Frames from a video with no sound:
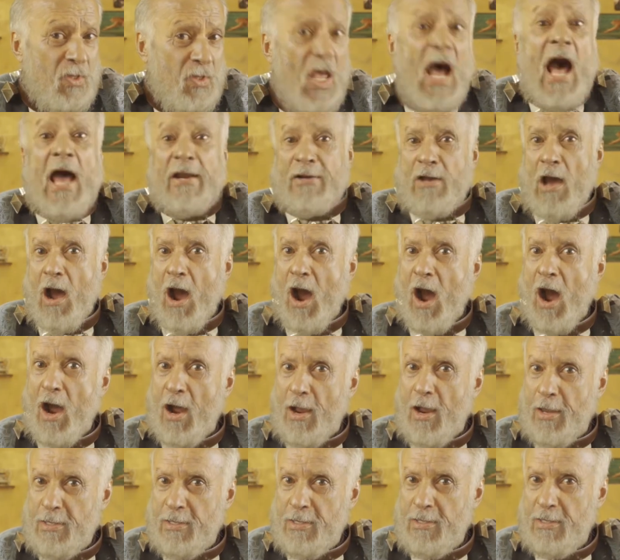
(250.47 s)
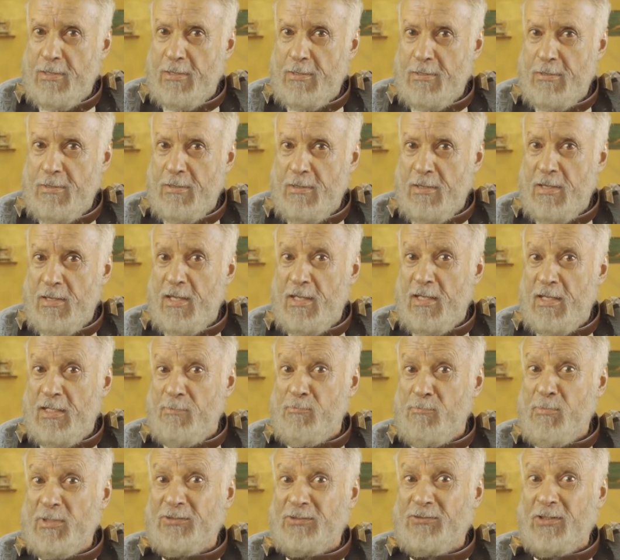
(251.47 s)
and I,
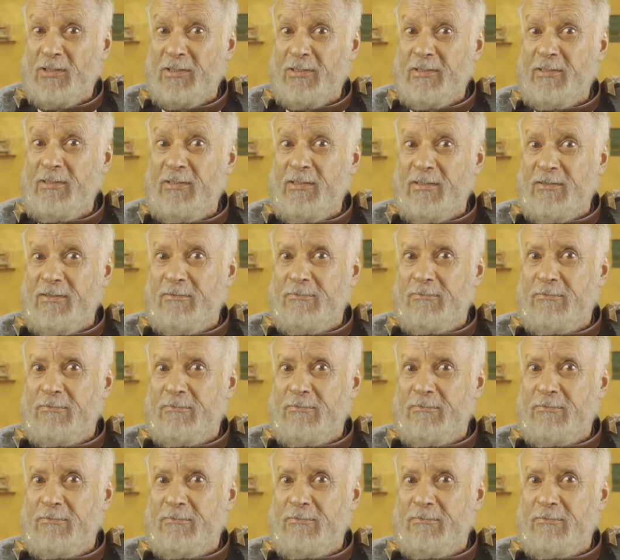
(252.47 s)
mentally ill.